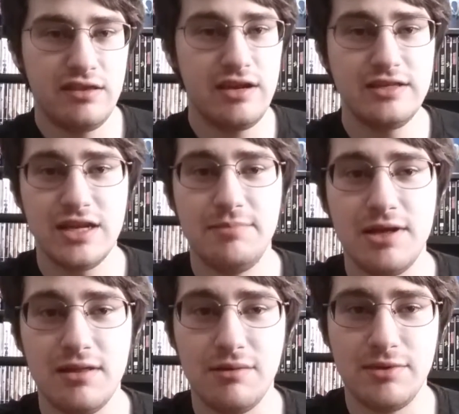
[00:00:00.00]
Today's going to
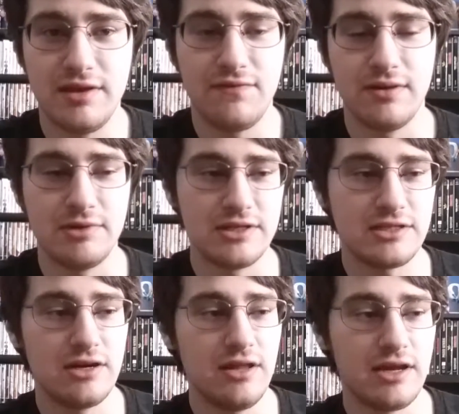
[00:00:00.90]
be a little bit different. I'm going to
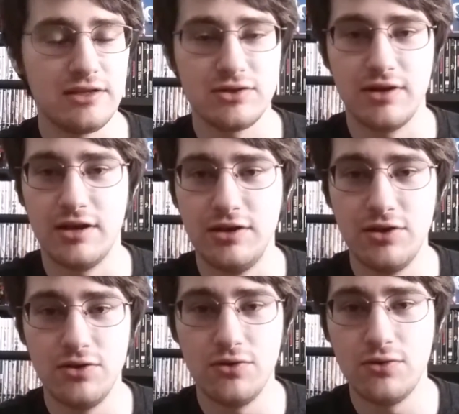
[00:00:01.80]
start like a sort of
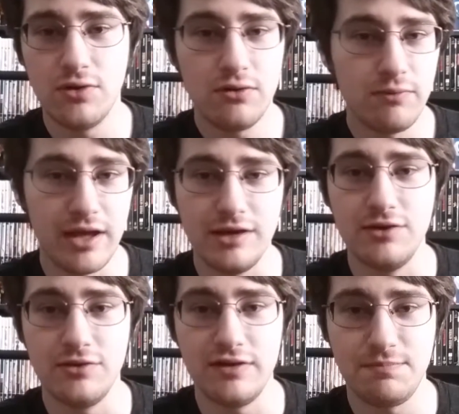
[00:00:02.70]
new way to
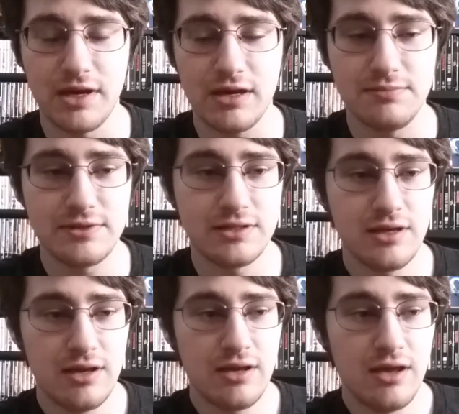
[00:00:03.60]
do these pickups.
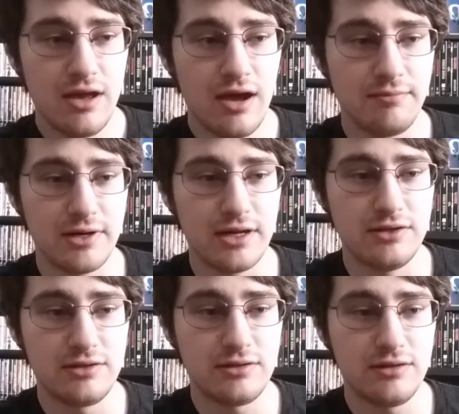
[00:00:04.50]
I'm going
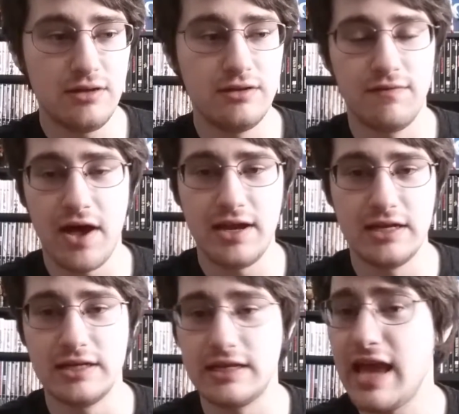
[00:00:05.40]
to divide it
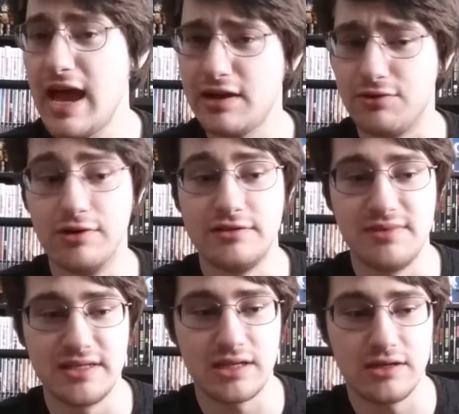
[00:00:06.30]
into categories
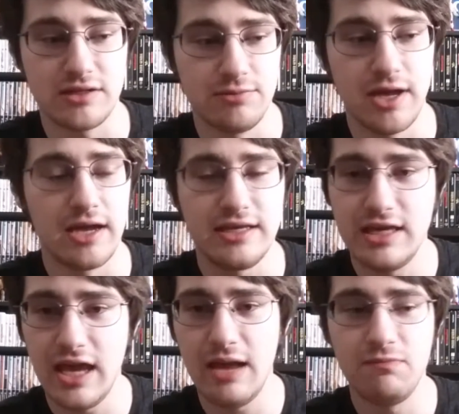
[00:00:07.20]
basically. So we got
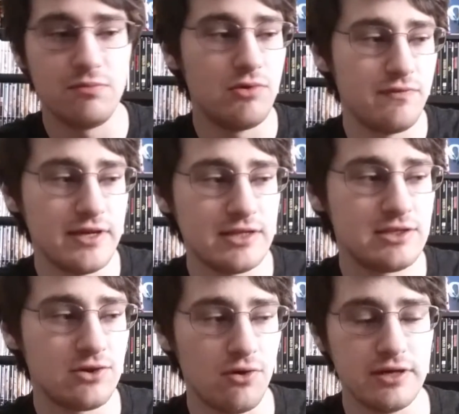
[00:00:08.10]
games, movies,
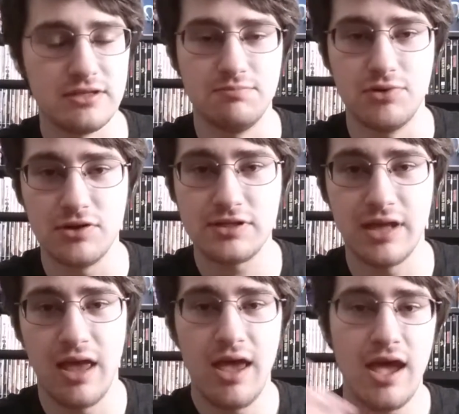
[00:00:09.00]
toys, and books.
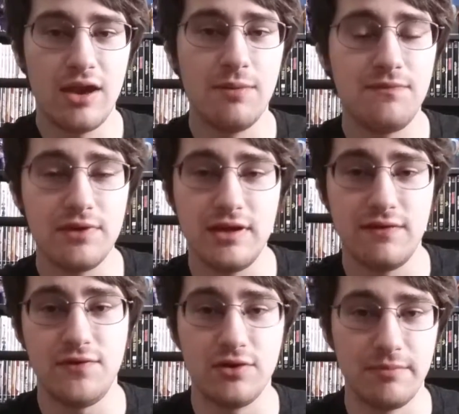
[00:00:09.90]
And hopefully
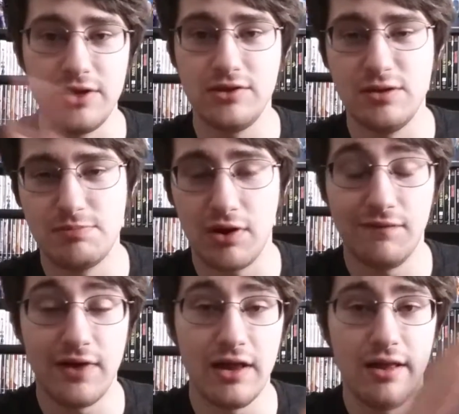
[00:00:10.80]
if you go to my YouTube
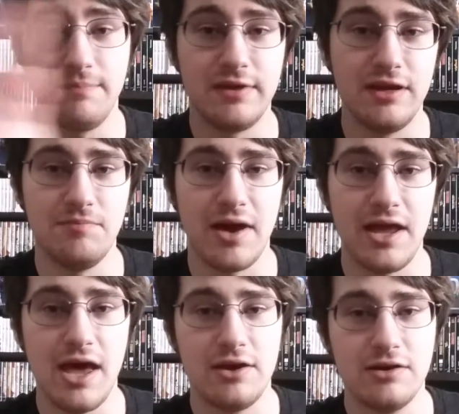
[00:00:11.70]
profile, updated
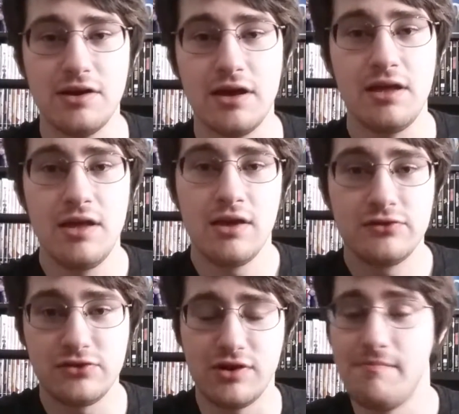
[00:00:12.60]
my header to
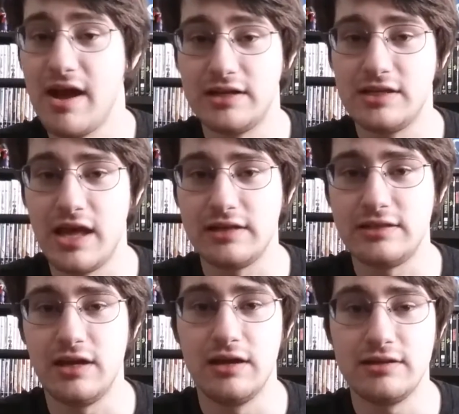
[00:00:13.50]
sort of match
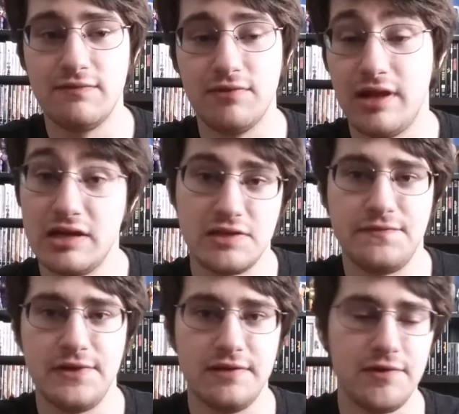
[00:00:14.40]
that
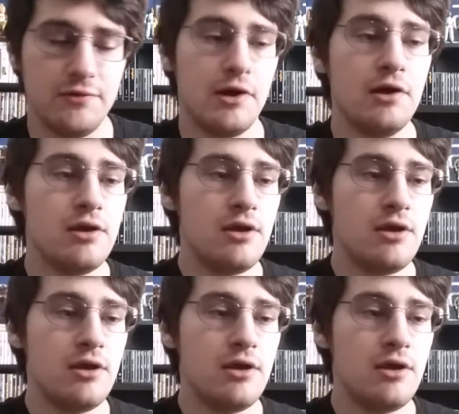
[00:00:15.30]
philosophy, if you will.